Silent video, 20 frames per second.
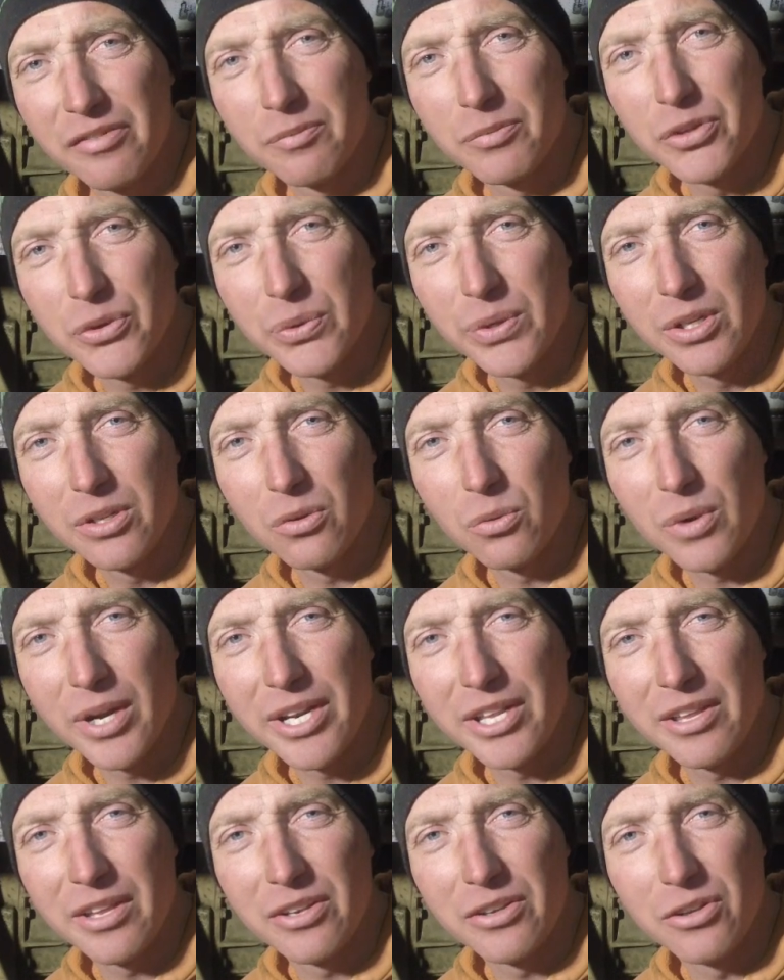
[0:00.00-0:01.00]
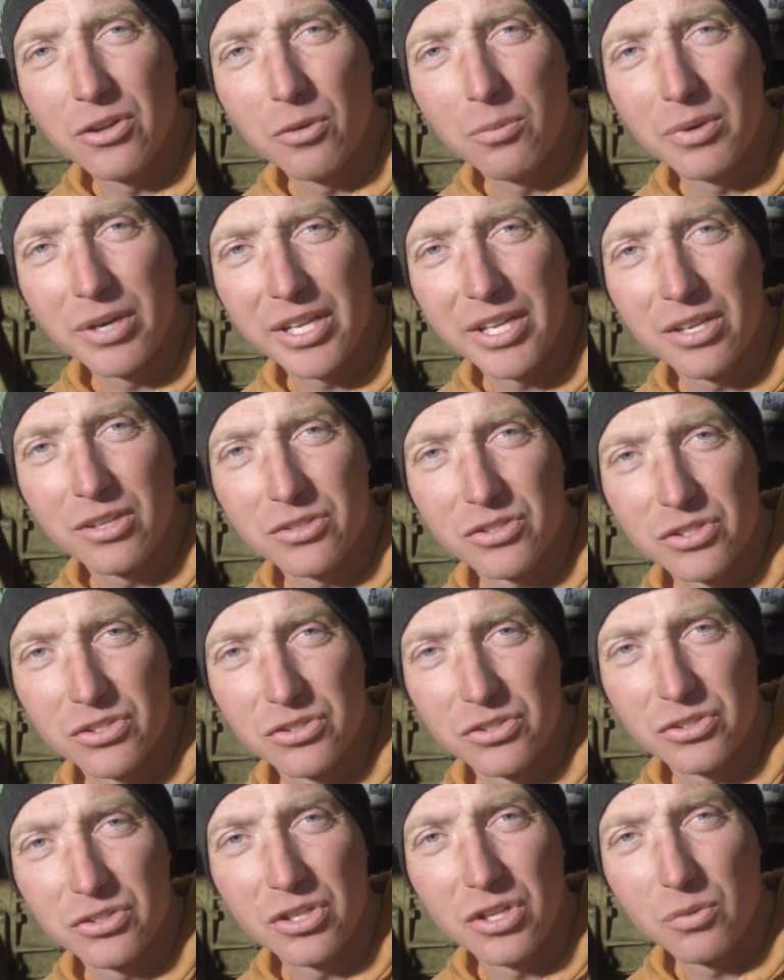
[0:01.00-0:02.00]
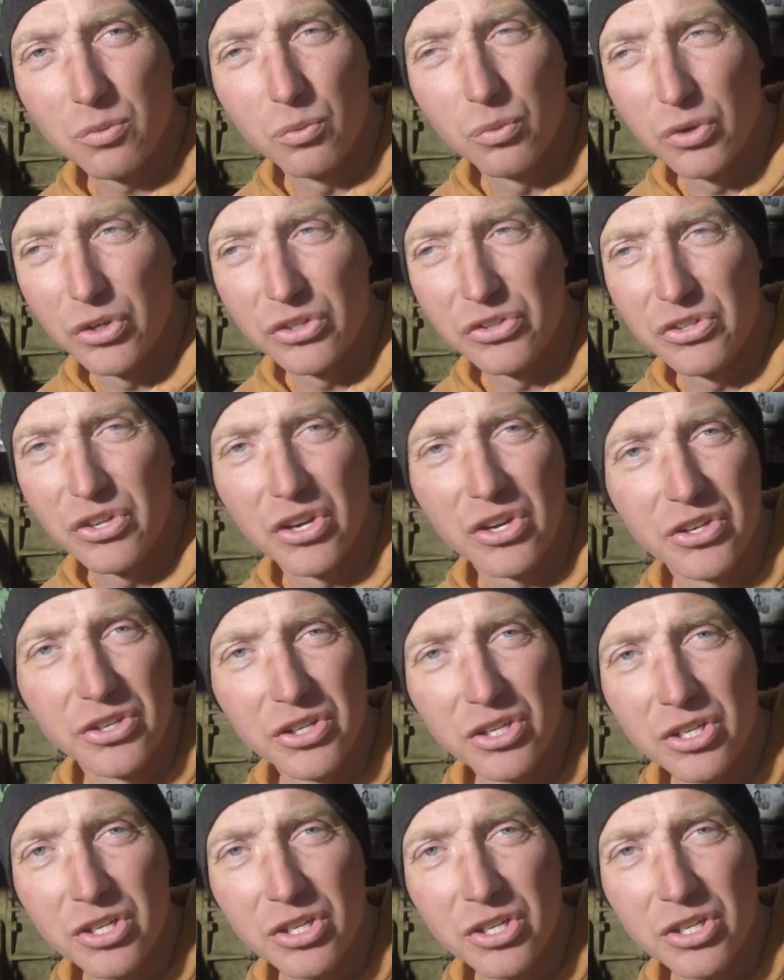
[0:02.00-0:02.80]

I'm doing it in a way that nobody else would have done.